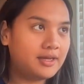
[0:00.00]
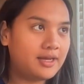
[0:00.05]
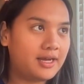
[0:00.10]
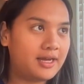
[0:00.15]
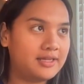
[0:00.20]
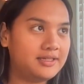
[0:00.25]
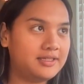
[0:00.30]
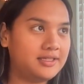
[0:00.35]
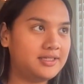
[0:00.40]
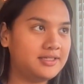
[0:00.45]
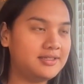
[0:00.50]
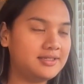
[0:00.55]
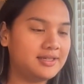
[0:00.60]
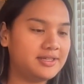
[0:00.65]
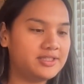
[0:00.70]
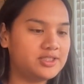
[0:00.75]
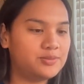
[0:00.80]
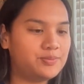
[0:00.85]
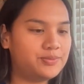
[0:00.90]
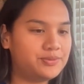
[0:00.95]
I need
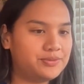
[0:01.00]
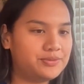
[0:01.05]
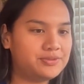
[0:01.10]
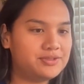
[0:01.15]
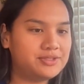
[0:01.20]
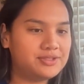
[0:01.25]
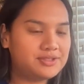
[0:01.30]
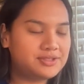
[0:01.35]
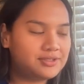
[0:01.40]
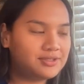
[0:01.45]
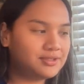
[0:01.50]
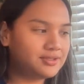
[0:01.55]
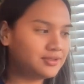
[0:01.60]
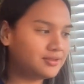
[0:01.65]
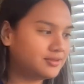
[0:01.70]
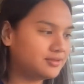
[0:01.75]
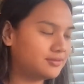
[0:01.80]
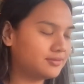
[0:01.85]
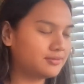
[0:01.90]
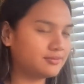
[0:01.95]
nice boots.
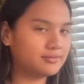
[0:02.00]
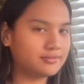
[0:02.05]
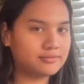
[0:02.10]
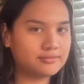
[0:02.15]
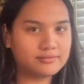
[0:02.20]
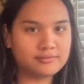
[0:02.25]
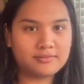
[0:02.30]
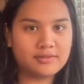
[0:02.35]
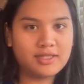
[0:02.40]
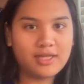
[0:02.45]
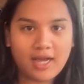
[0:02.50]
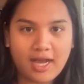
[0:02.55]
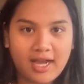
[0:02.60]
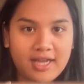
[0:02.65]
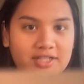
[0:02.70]
I